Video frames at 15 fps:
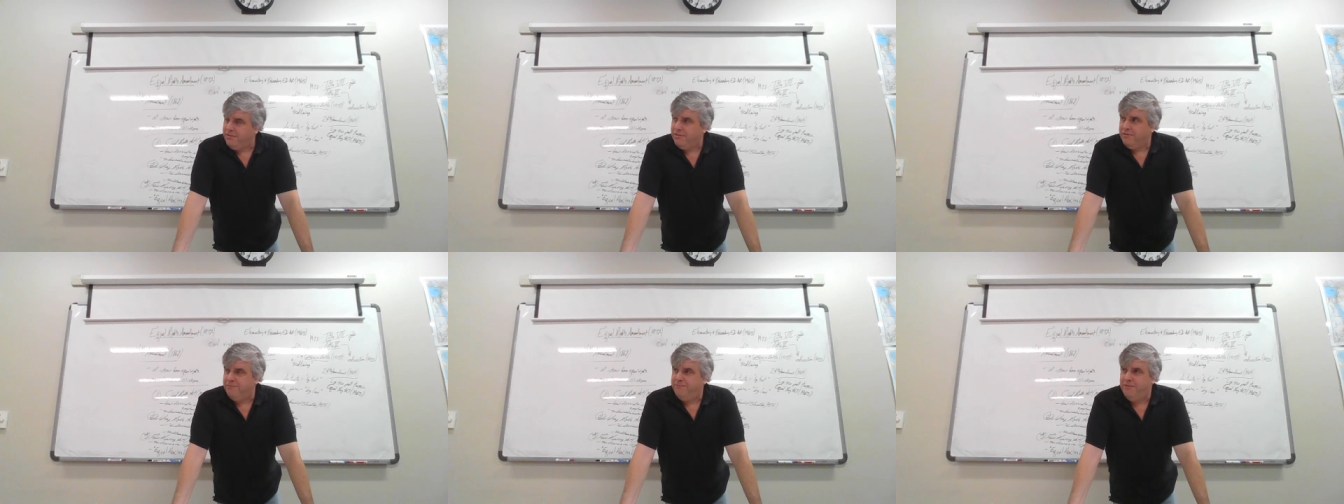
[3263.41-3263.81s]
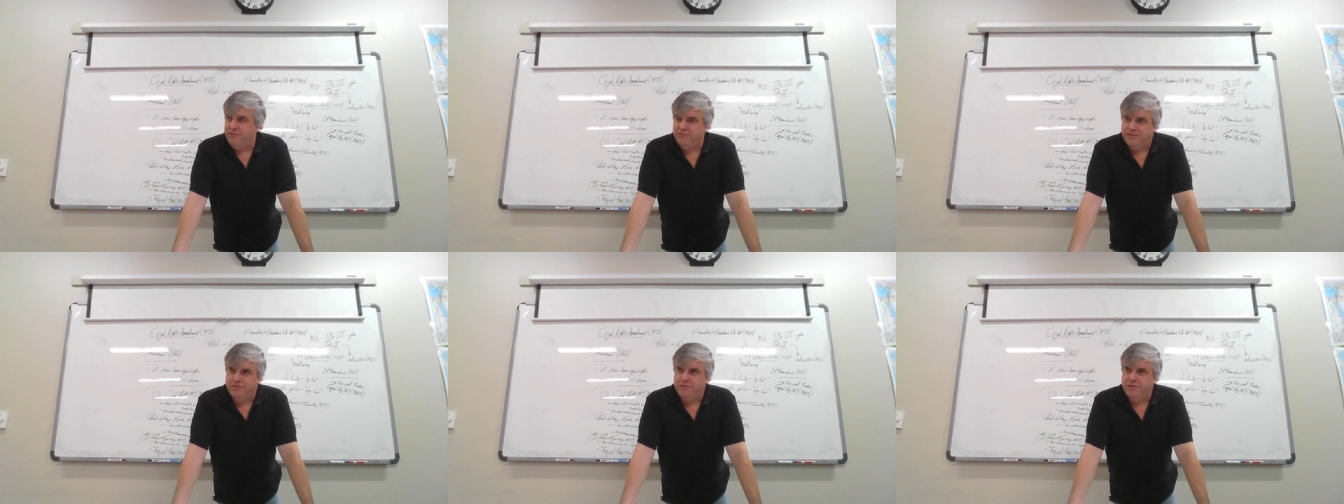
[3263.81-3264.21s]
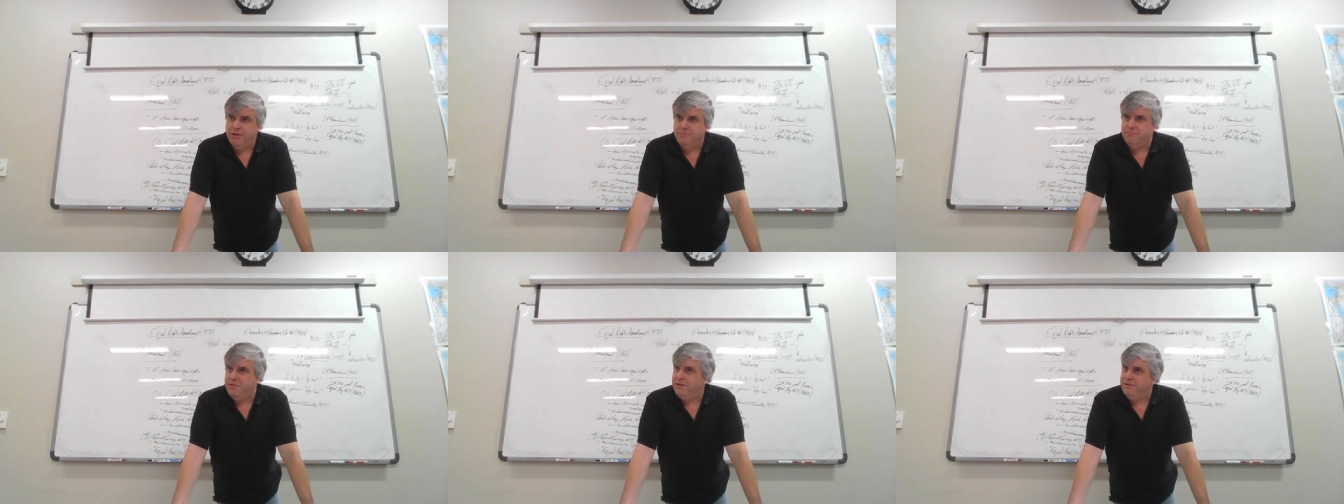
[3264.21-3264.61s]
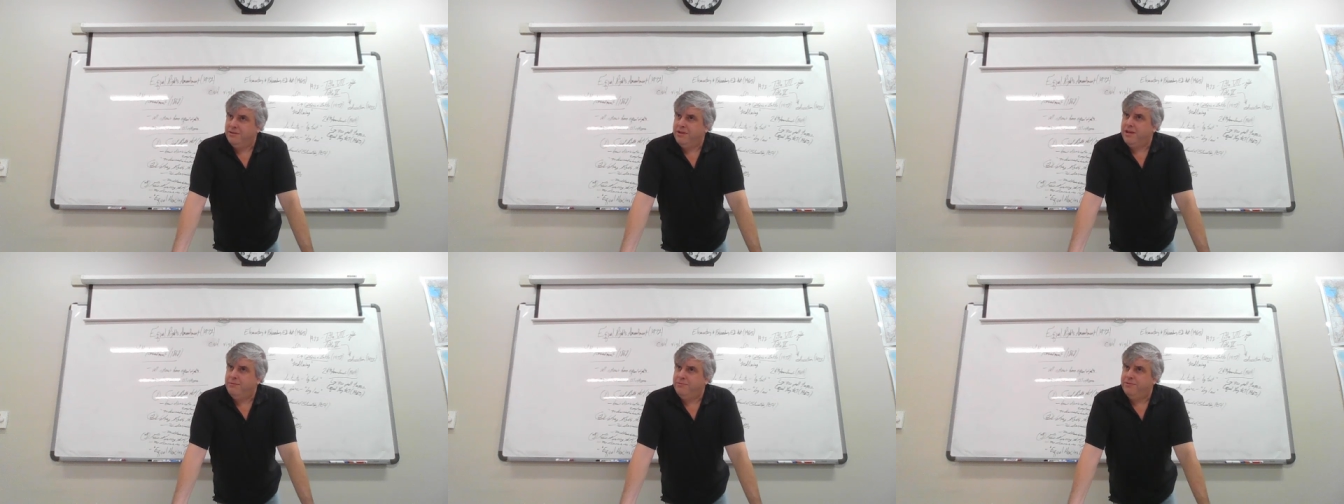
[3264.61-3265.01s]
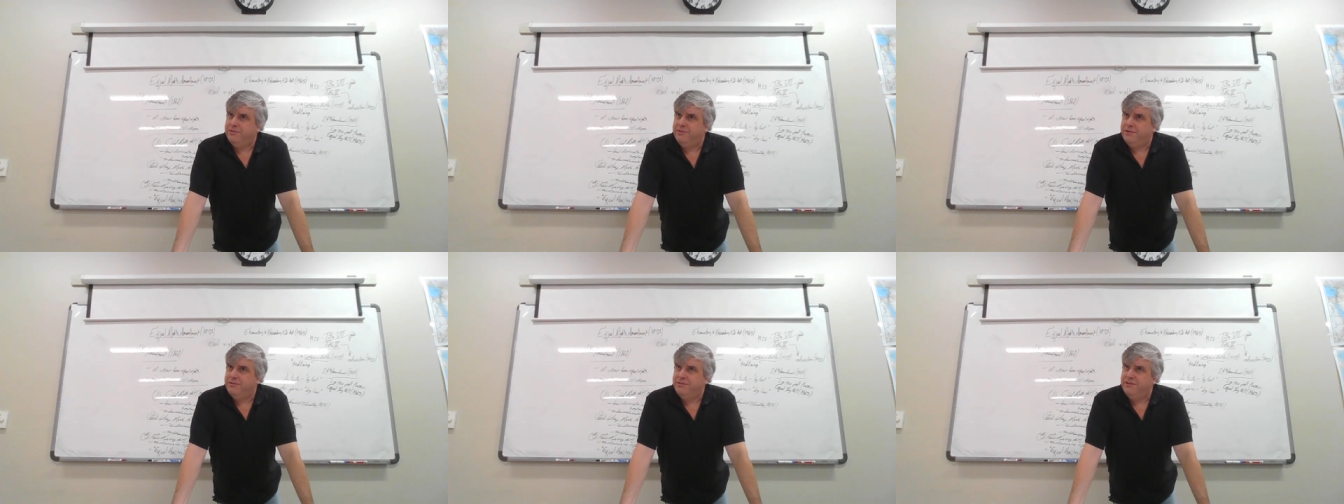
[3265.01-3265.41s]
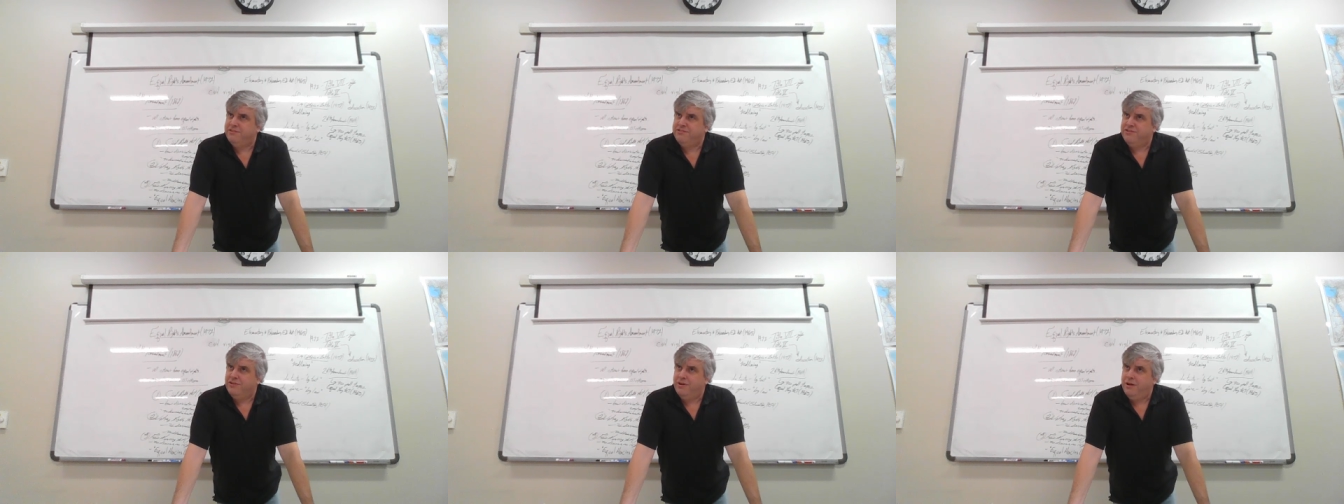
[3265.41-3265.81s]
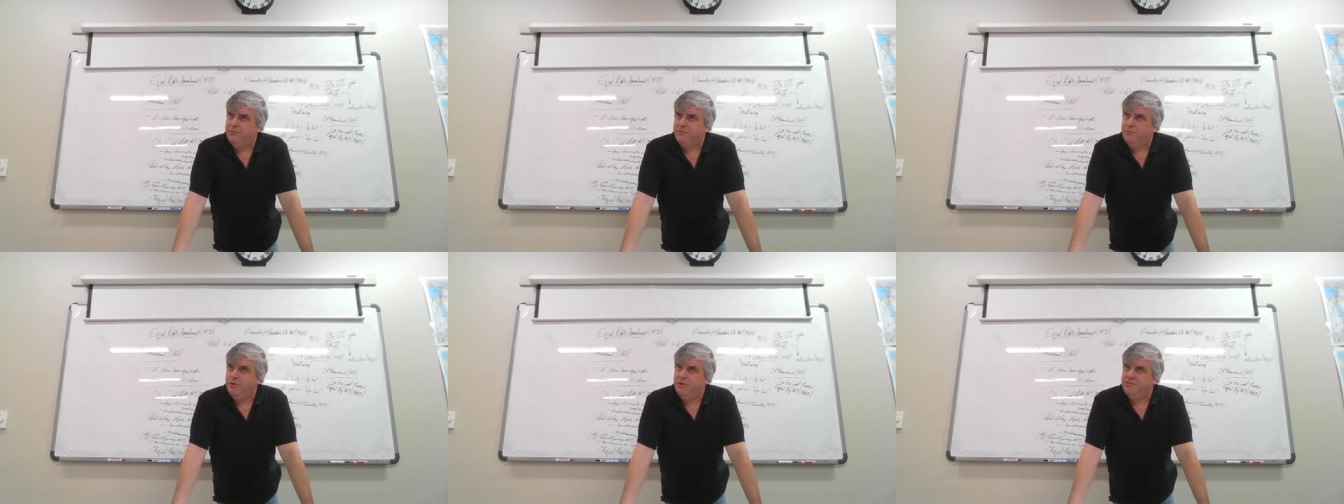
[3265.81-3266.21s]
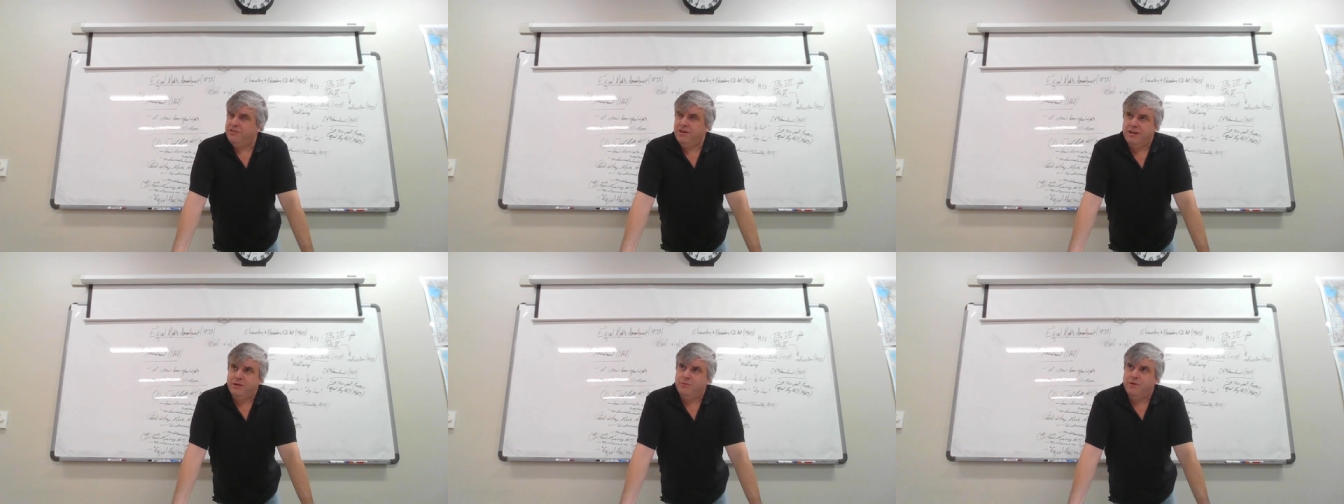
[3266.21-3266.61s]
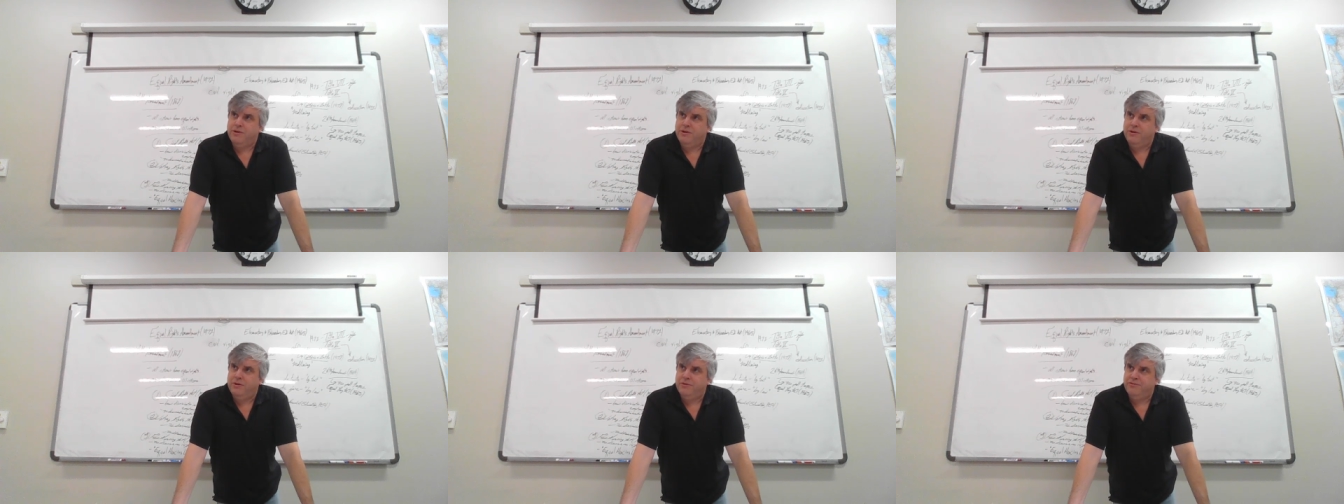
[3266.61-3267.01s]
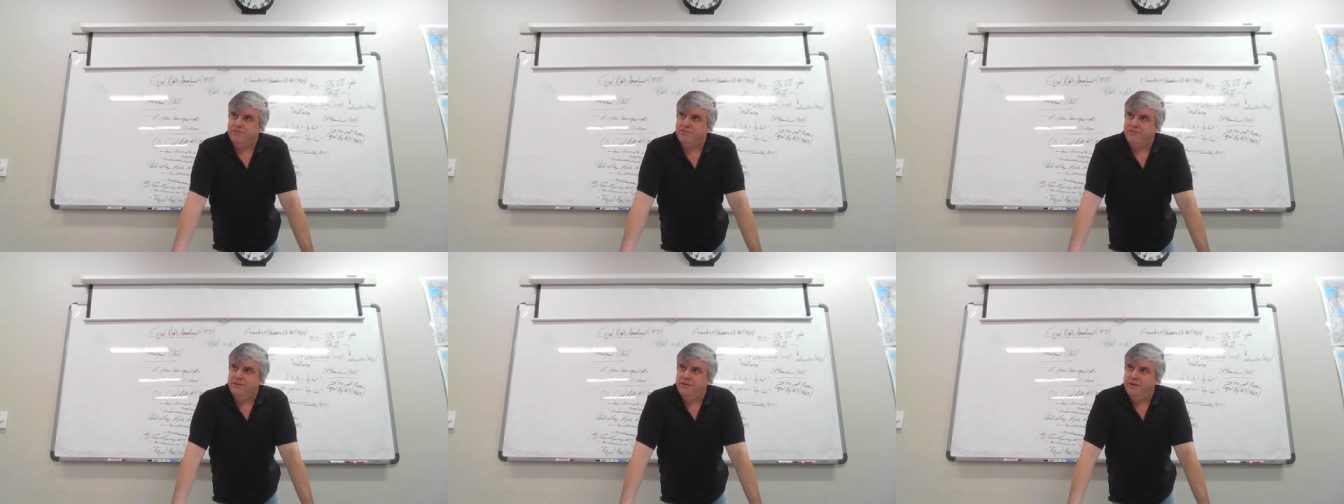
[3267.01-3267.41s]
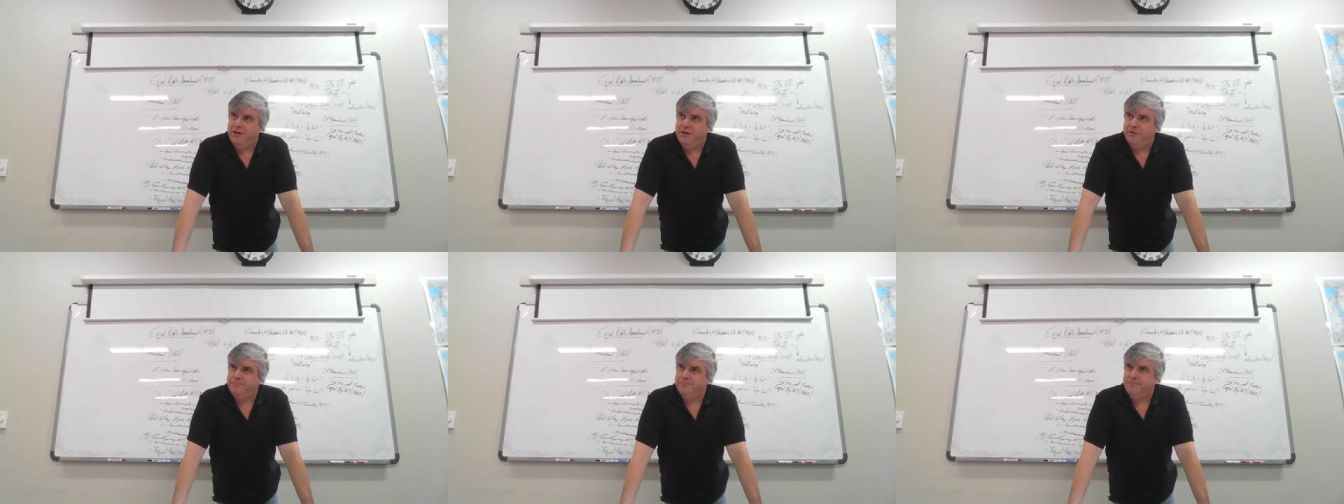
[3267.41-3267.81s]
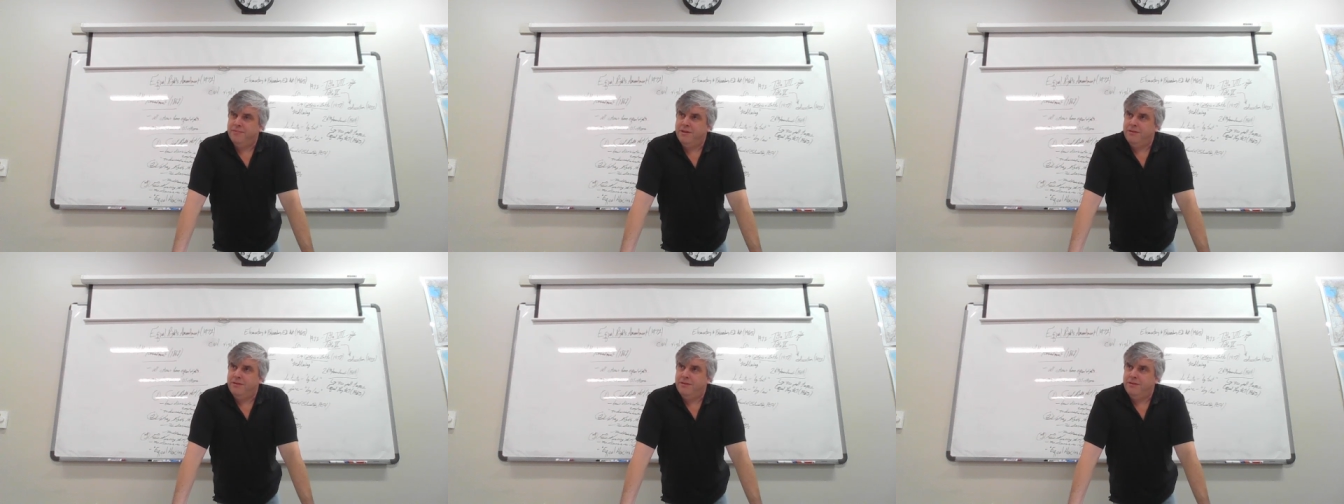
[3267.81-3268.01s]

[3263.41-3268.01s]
they're physically and mentally able to do these jobs as well as anyone else, um,